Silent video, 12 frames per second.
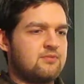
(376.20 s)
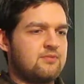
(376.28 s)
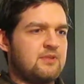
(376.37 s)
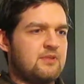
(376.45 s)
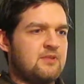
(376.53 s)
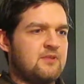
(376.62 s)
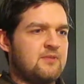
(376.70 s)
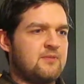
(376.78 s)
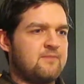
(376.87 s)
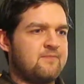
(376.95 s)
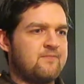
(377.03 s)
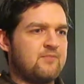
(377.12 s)
Yeah,
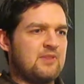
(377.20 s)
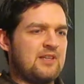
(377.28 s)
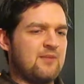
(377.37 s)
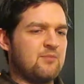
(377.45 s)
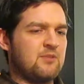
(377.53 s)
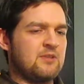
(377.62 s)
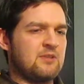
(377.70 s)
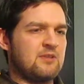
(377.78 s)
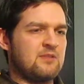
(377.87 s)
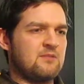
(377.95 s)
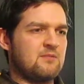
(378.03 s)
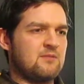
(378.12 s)
lab work
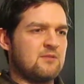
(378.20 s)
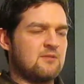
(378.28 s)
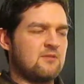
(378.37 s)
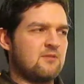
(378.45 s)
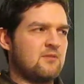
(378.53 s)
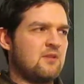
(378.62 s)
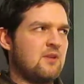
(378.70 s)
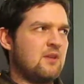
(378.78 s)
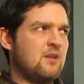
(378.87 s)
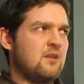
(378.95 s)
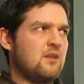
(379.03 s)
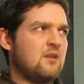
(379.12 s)
was
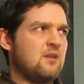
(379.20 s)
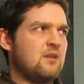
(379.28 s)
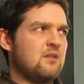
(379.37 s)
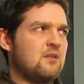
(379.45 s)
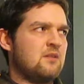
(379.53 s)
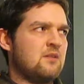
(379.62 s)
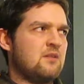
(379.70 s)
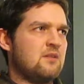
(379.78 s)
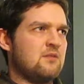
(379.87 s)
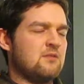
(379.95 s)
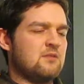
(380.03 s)
a